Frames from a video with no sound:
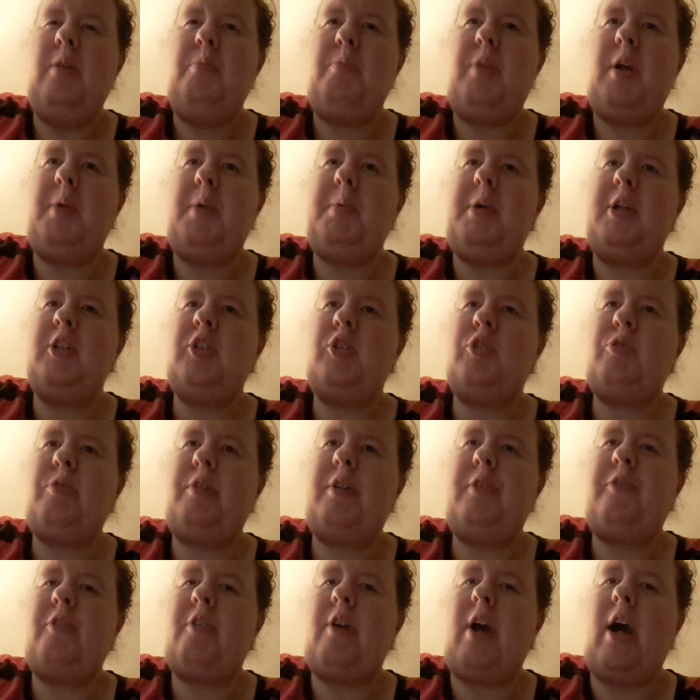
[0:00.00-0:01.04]
pretty much
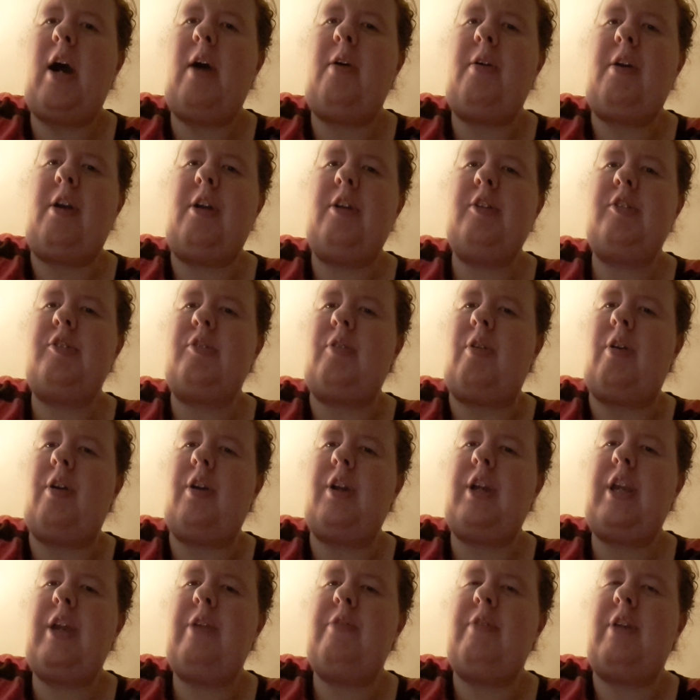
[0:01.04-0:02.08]
24 hours or
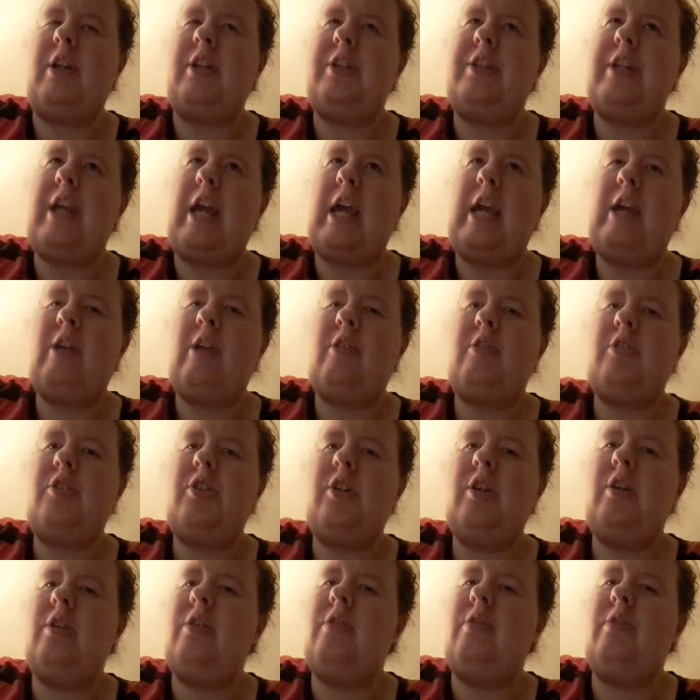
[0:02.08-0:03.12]
even a day or
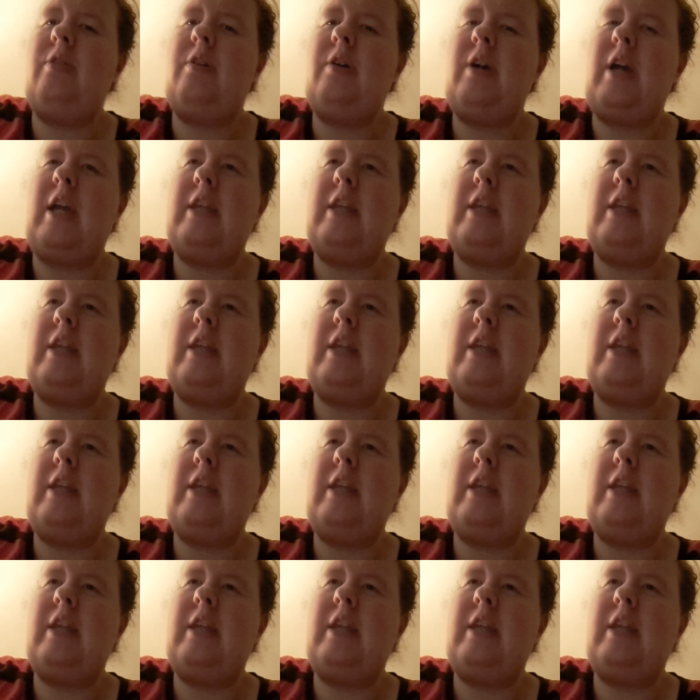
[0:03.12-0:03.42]
two.